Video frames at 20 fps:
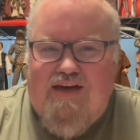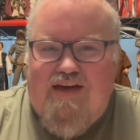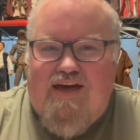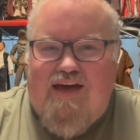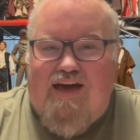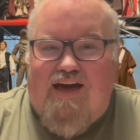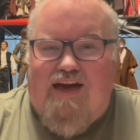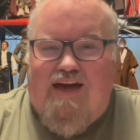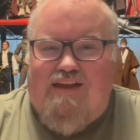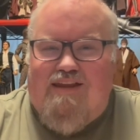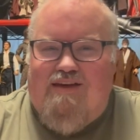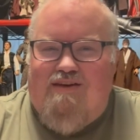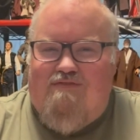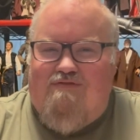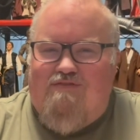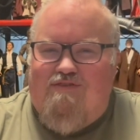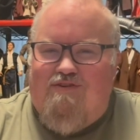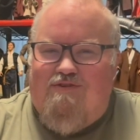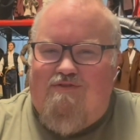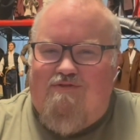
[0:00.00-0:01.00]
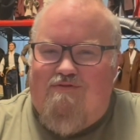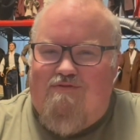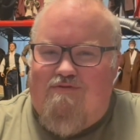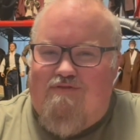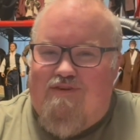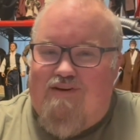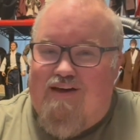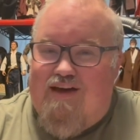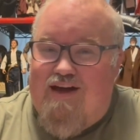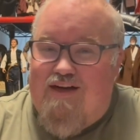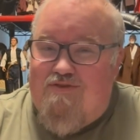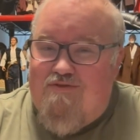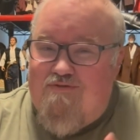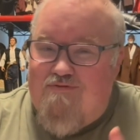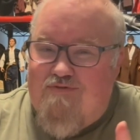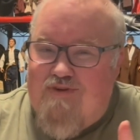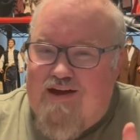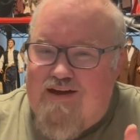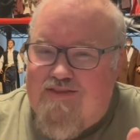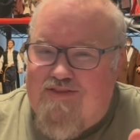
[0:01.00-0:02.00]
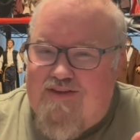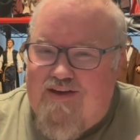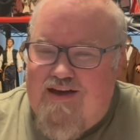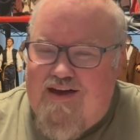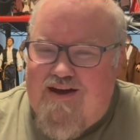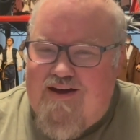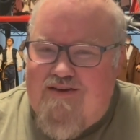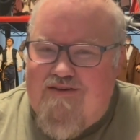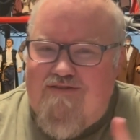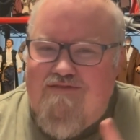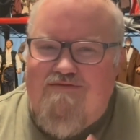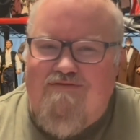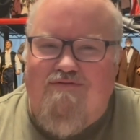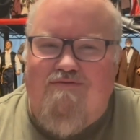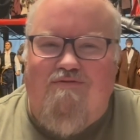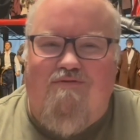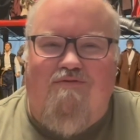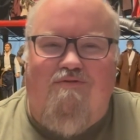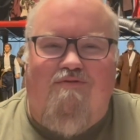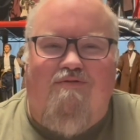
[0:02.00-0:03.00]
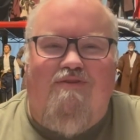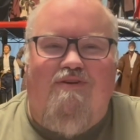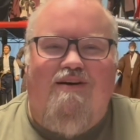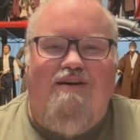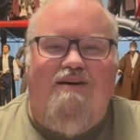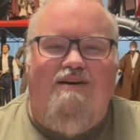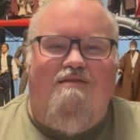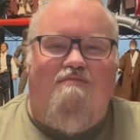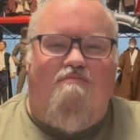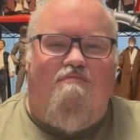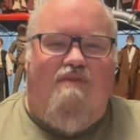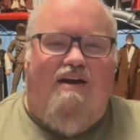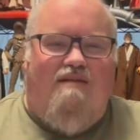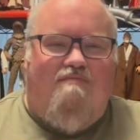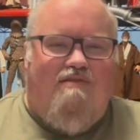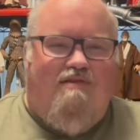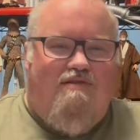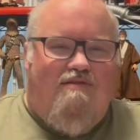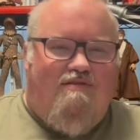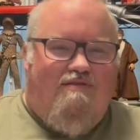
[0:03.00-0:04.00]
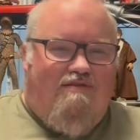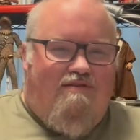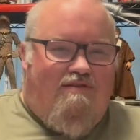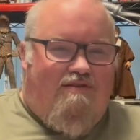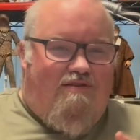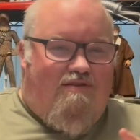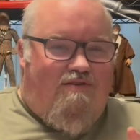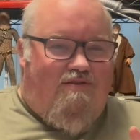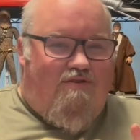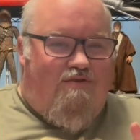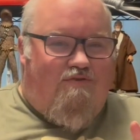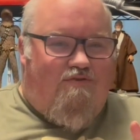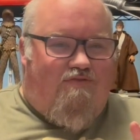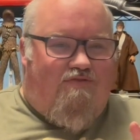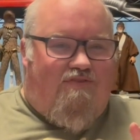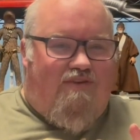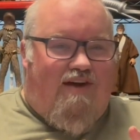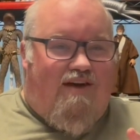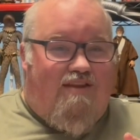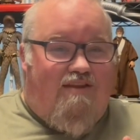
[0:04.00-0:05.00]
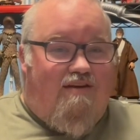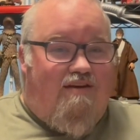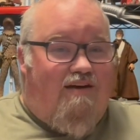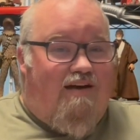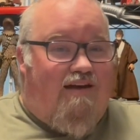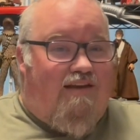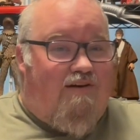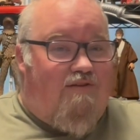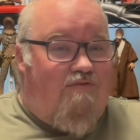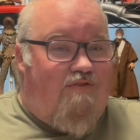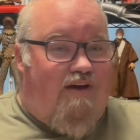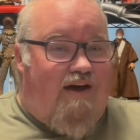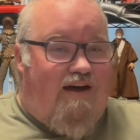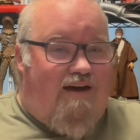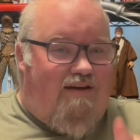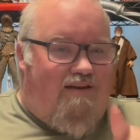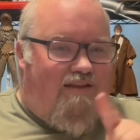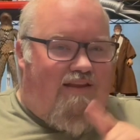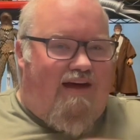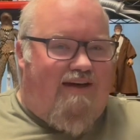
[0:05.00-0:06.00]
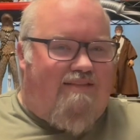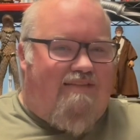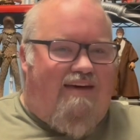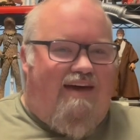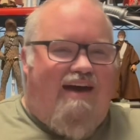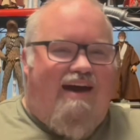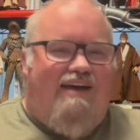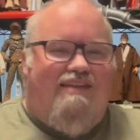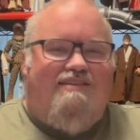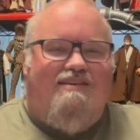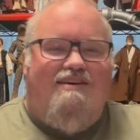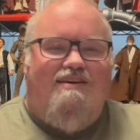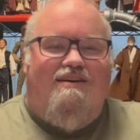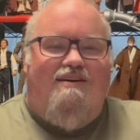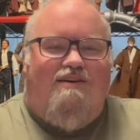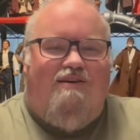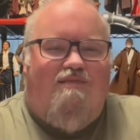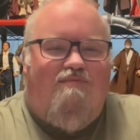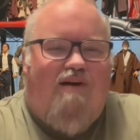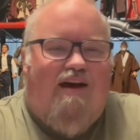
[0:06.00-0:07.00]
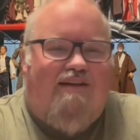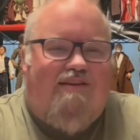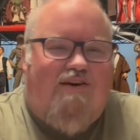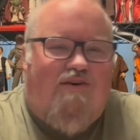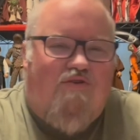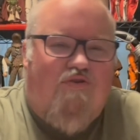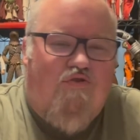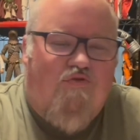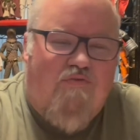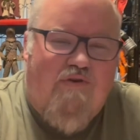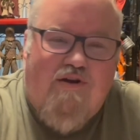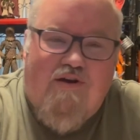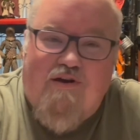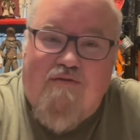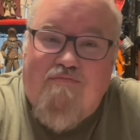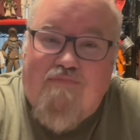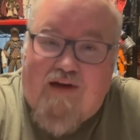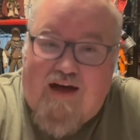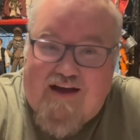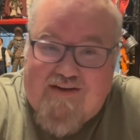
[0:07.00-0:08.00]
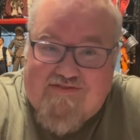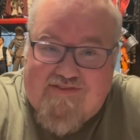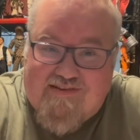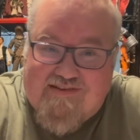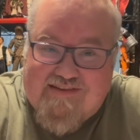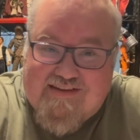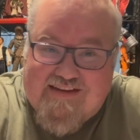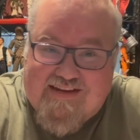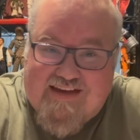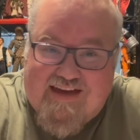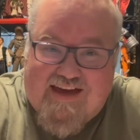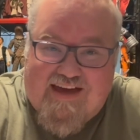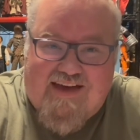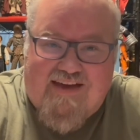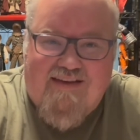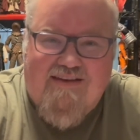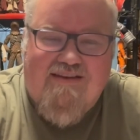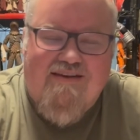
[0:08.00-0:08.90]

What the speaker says: And if you gathered right there, maybe who said hello there like that, you might know who we're unboxing today.